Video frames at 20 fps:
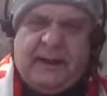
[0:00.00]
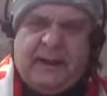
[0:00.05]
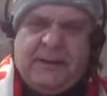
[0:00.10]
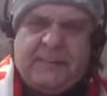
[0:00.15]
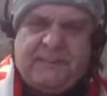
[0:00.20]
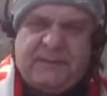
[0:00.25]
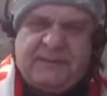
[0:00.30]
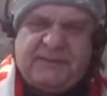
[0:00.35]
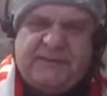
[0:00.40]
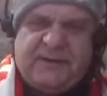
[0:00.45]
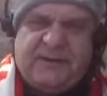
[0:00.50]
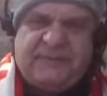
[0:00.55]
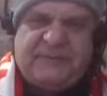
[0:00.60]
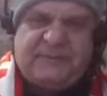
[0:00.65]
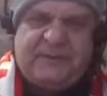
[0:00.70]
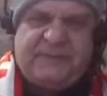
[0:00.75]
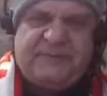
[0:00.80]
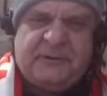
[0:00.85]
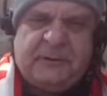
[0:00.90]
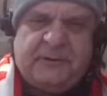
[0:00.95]
Percent of
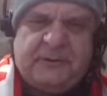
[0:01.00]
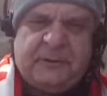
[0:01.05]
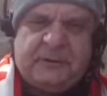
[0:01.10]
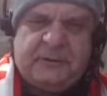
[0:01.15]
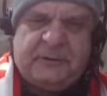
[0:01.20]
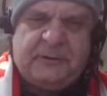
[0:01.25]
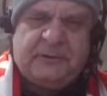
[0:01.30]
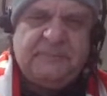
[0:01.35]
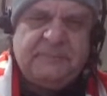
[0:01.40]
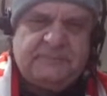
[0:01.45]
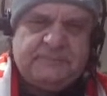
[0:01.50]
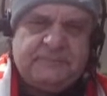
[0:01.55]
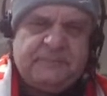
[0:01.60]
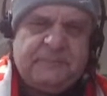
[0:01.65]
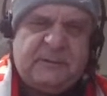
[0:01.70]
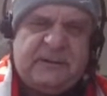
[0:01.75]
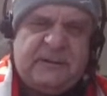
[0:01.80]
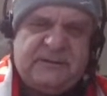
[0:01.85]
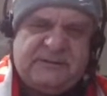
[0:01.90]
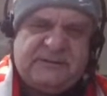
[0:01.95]
free float on loan
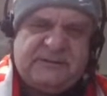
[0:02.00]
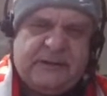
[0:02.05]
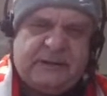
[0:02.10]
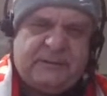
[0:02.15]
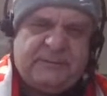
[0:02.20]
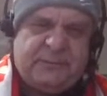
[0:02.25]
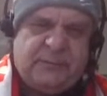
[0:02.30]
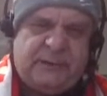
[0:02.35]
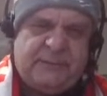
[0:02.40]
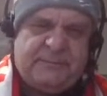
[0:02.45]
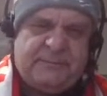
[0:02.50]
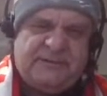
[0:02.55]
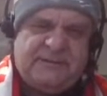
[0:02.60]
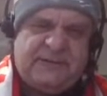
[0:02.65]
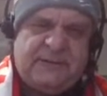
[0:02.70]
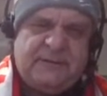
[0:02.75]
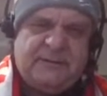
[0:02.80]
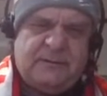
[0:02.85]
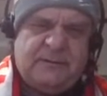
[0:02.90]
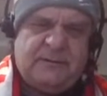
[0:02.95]
is down
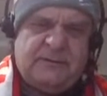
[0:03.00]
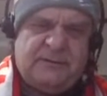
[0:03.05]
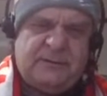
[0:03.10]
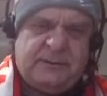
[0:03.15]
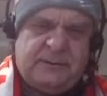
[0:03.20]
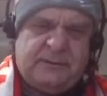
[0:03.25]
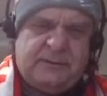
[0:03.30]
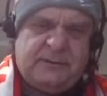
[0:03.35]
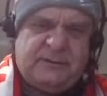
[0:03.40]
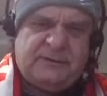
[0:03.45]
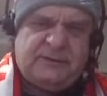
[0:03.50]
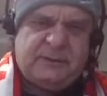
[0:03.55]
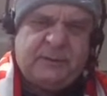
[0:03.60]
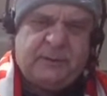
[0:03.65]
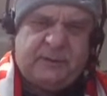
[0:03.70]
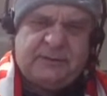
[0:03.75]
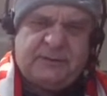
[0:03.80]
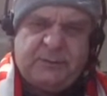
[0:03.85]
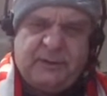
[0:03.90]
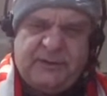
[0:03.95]
20% to its
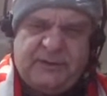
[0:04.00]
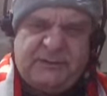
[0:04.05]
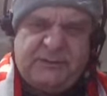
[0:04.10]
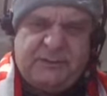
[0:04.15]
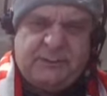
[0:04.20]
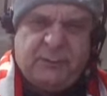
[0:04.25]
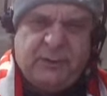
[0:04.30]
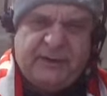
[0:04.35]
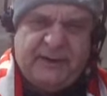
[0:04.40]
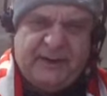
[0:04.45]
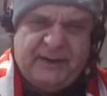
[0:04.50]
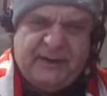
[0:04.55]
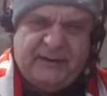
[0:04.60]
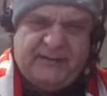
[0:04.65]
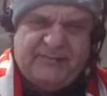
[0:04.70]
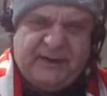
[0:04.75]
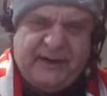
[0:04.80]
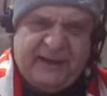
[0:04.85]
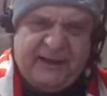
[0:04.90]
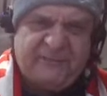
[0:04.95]
current
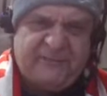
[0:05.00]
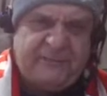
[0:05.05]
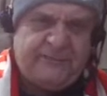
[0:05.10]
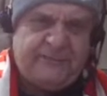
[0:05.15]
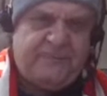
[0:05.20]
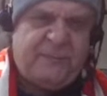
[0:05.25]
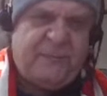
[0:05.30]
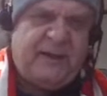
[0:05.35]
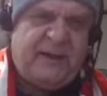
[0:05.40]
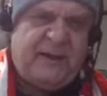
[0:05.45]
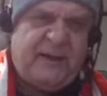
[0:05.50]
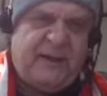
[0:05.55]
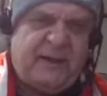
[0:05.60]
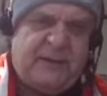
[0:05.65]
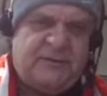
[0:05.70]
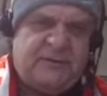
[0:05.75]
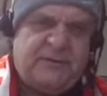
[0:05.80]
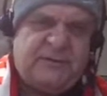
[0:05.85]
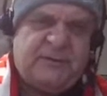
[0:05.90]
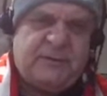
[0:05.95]
22.95,
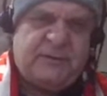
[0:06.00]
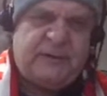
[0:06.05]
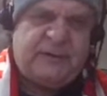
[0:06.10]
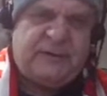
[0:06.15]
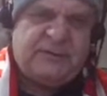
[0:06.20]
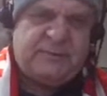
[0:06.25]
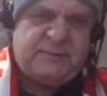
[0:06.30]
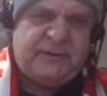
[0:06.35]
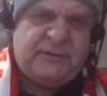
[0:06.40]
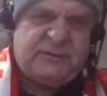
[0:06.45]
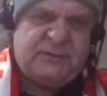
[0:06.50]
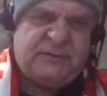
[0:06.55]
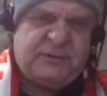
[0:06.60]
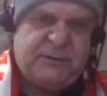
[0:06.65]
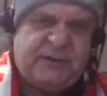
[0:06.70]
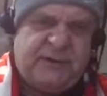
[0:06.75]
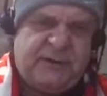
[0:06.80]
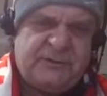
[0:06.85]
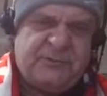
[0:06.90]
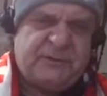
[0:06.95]
and the estimated
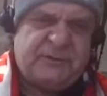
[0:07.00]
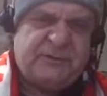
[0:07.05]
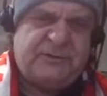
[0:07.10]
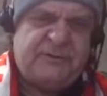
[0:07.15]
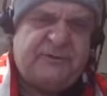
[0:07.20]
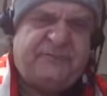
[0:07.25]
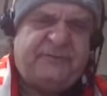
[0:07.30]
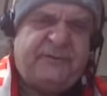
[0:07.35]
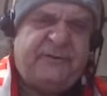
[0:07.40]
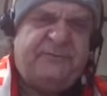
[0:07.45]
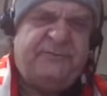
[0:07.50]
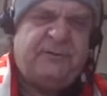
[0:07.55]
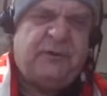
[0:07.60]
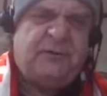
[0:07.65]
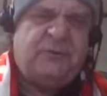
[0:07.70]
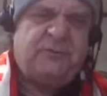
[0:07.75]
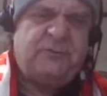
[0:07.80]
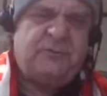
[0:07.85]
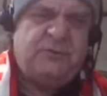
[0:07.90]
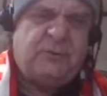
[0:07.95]
short interest, the free
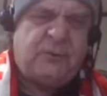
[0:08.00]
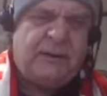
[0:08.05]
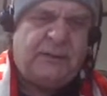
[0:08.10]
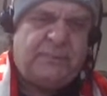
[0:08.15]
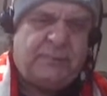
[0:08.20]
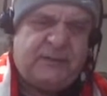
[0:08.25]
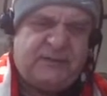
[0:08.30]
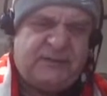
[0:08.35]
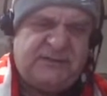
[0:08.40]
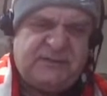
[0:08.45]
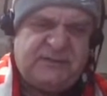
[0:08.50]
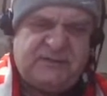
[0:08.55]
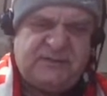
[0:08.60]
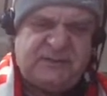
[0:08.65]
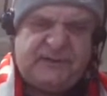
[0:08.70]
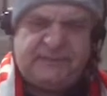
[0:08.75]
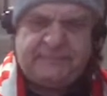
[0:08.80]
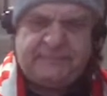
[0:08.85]
float, 12.68.